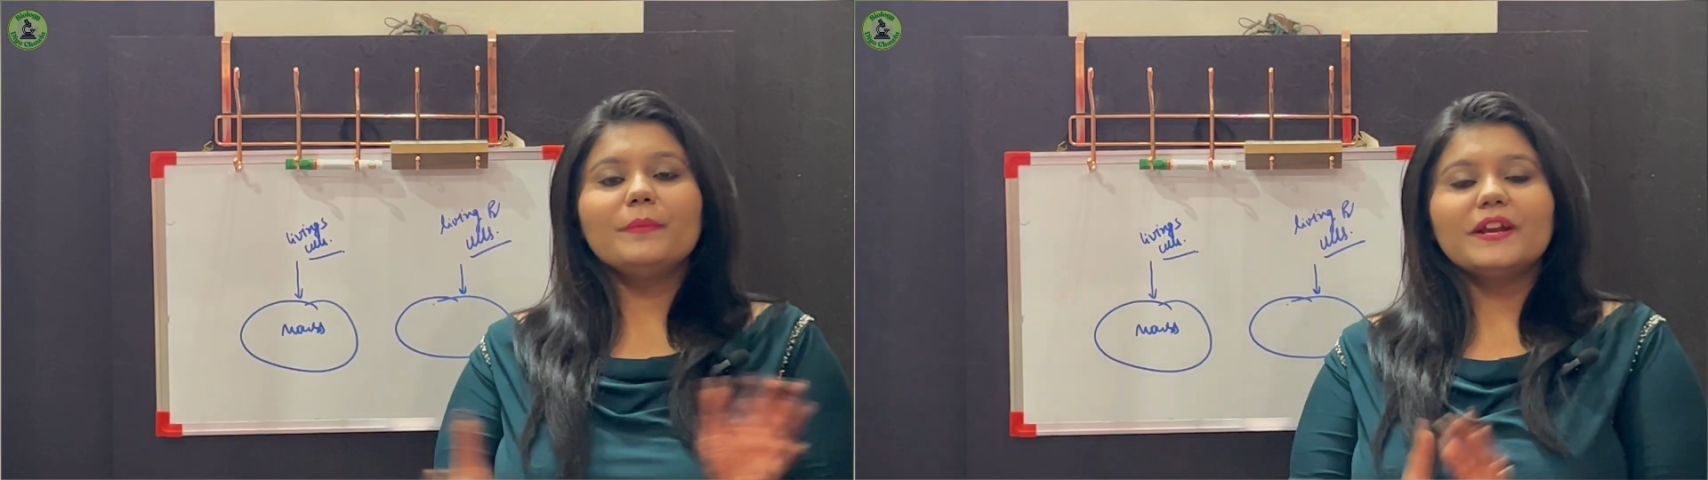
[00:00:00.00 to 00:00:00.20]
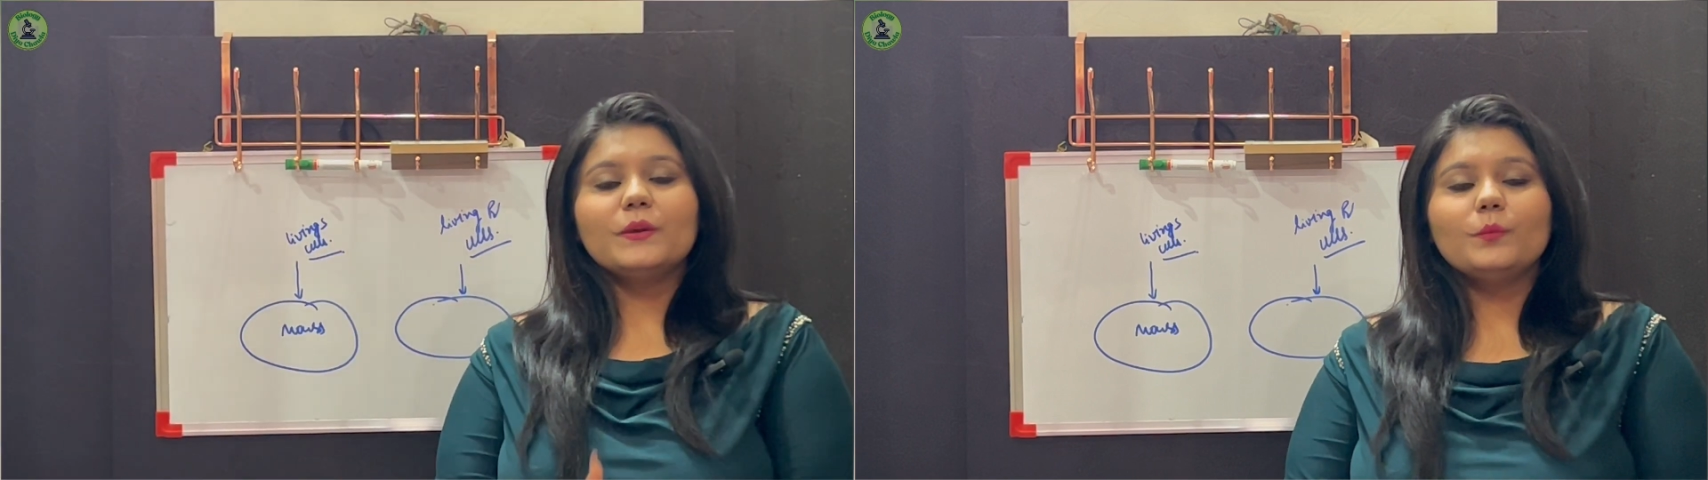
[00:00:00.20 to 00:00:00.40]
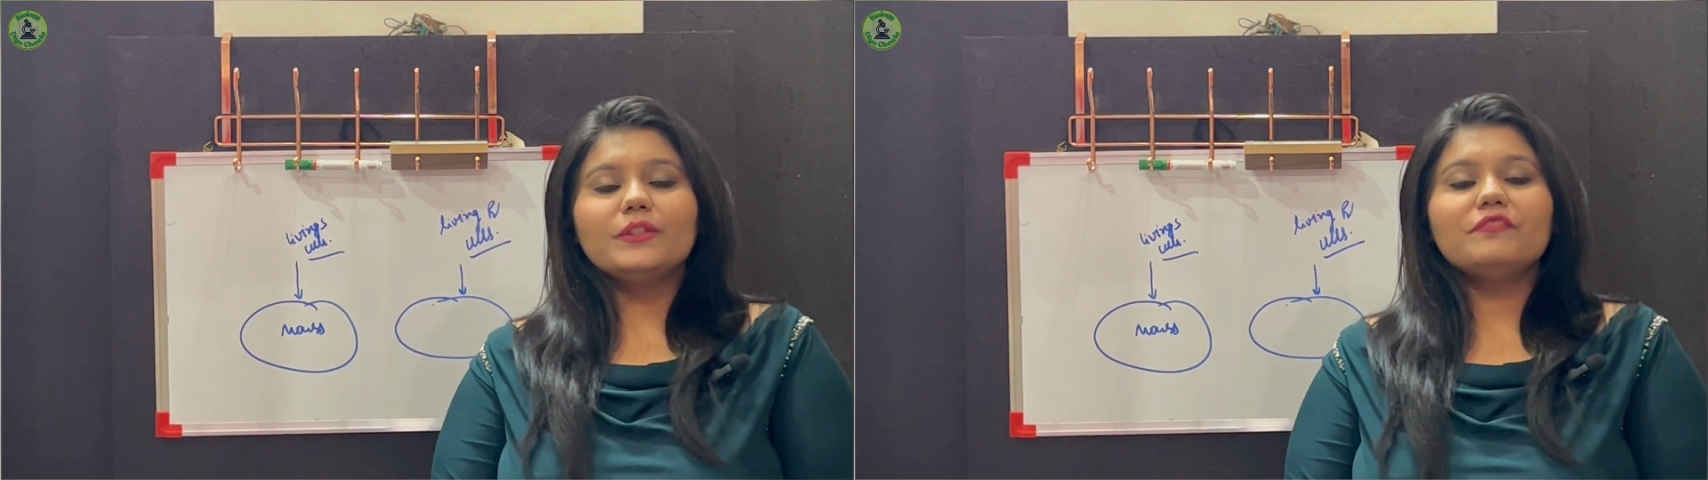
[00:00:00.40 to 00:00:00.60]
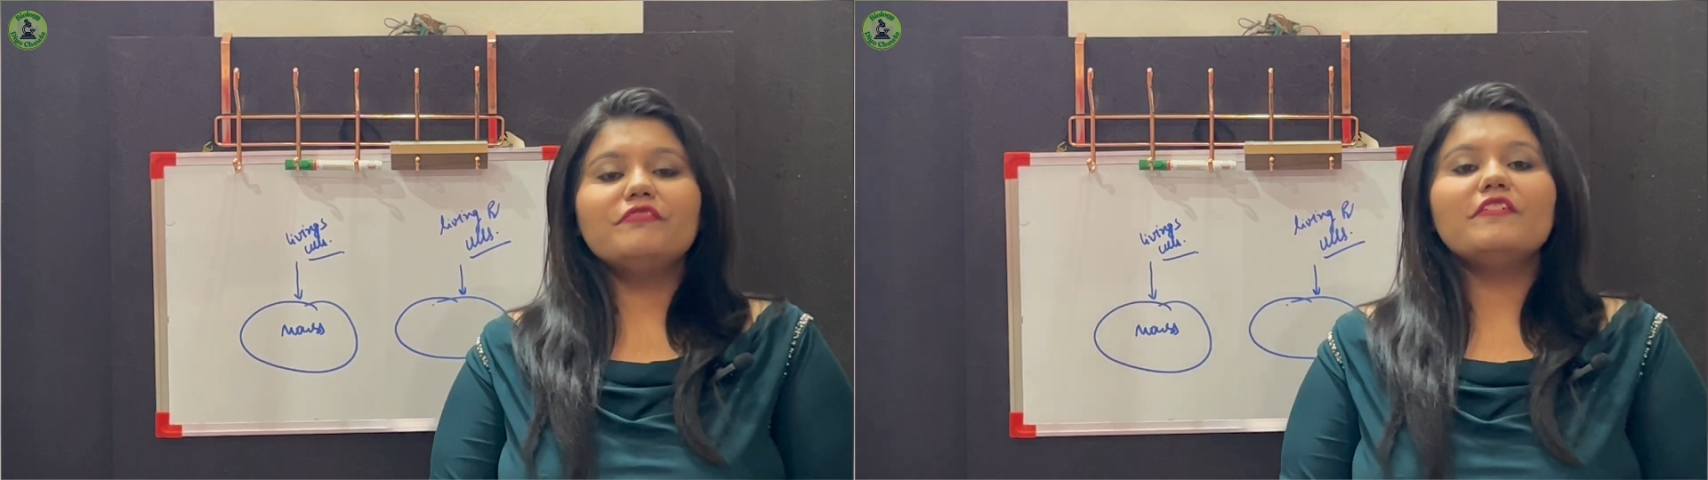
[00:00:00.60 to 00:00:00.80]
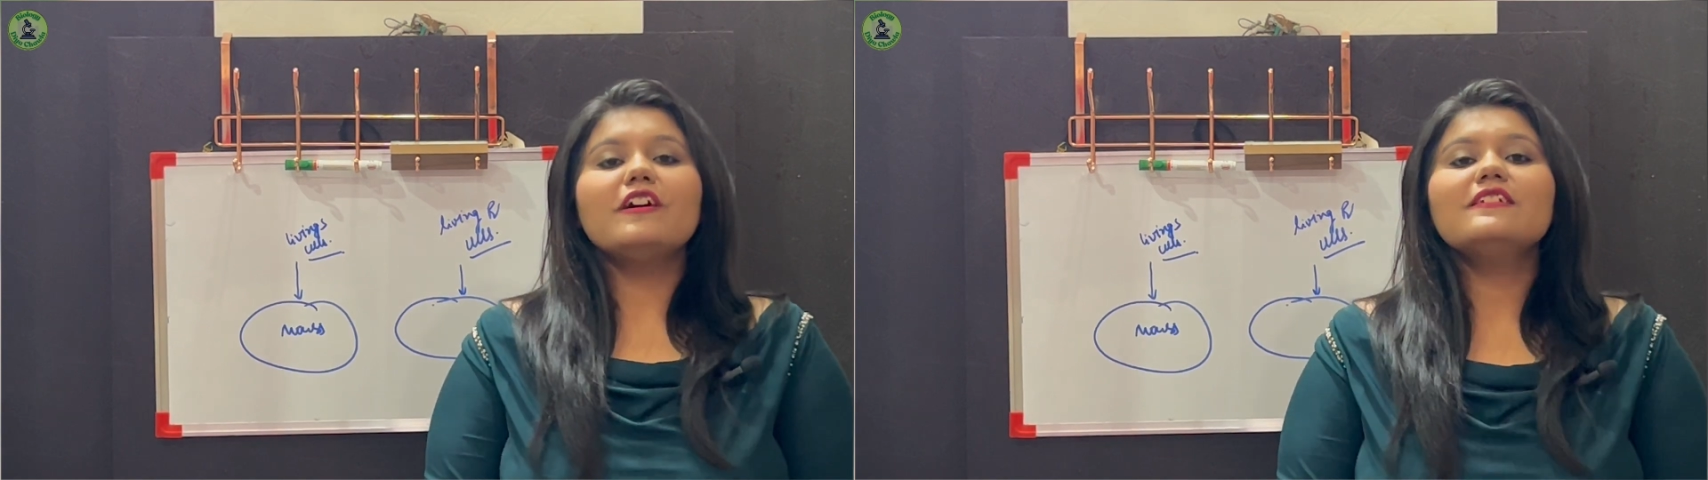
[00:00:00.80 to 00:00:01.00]
to begin with the
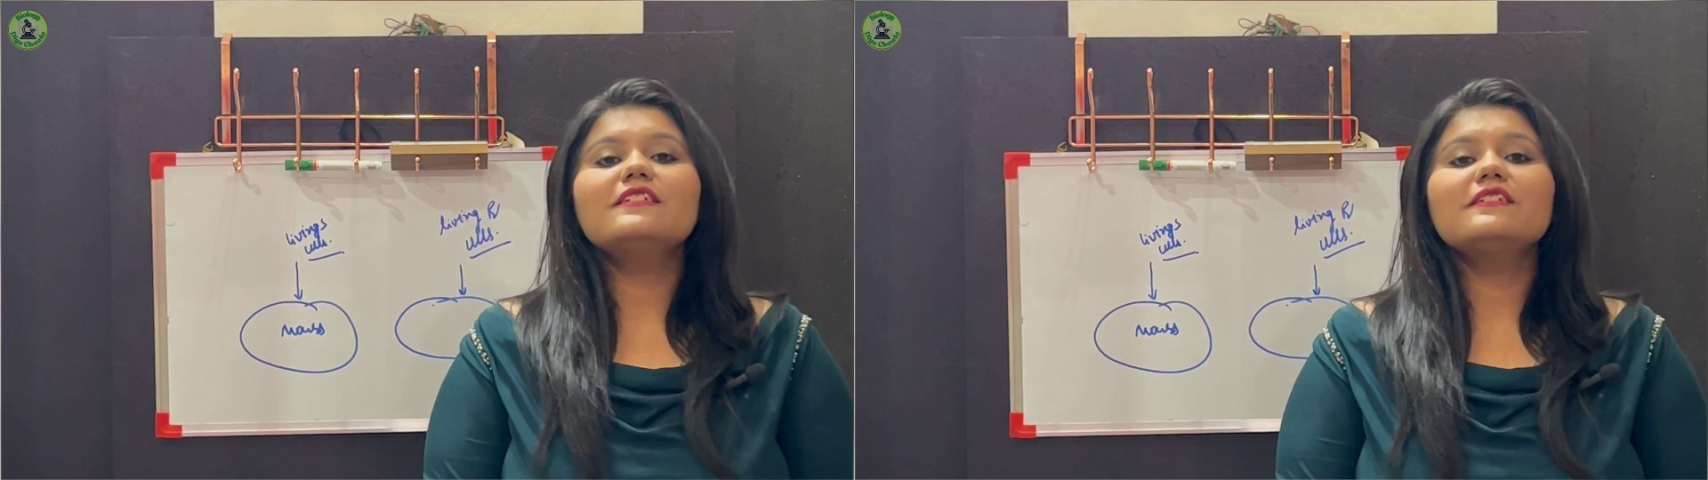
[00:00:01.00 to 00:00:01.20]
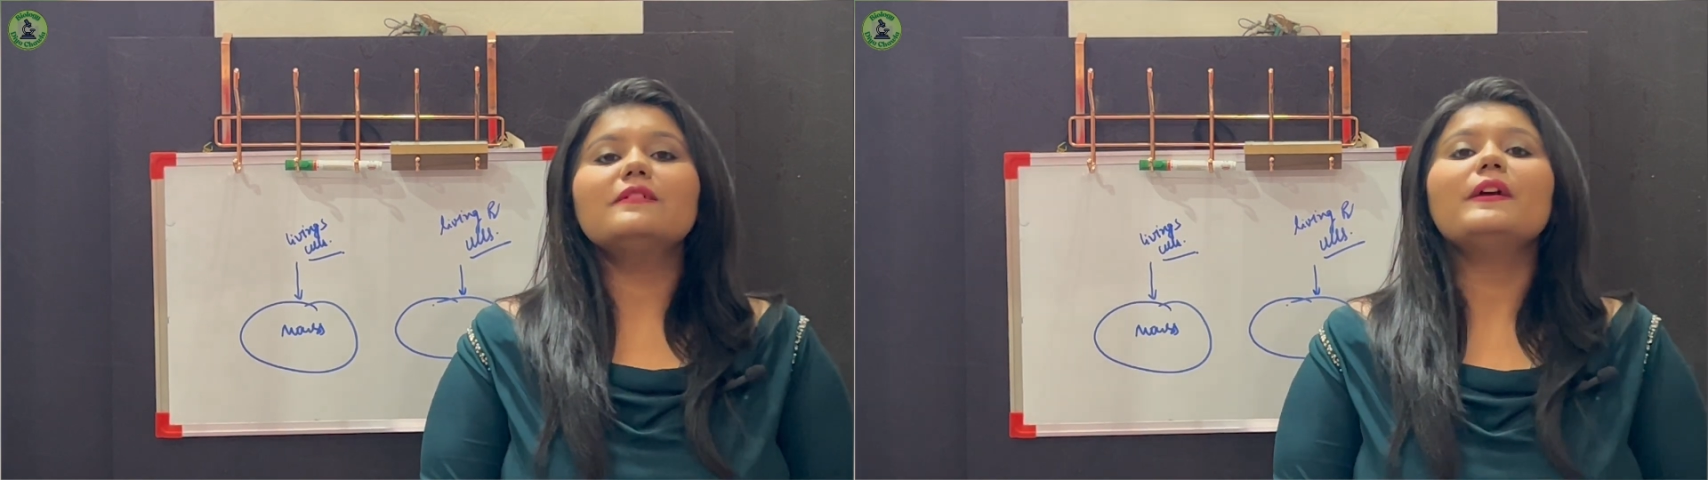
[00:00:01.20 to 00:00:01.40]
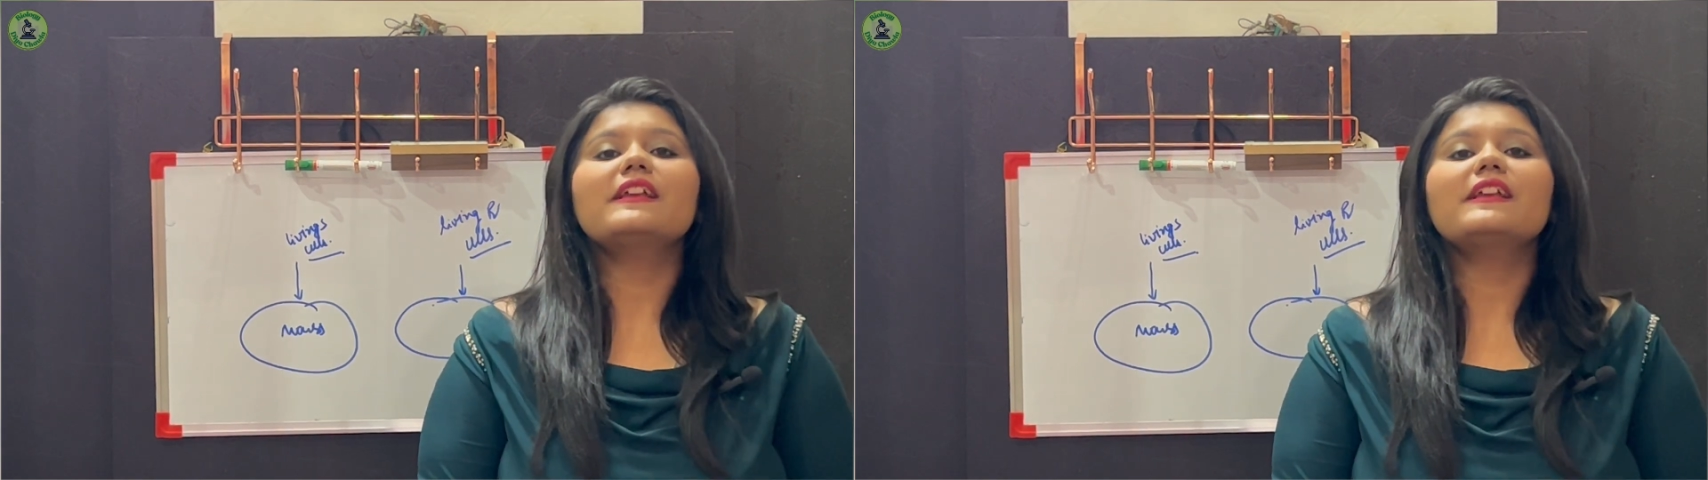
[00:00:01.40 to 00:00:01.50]
first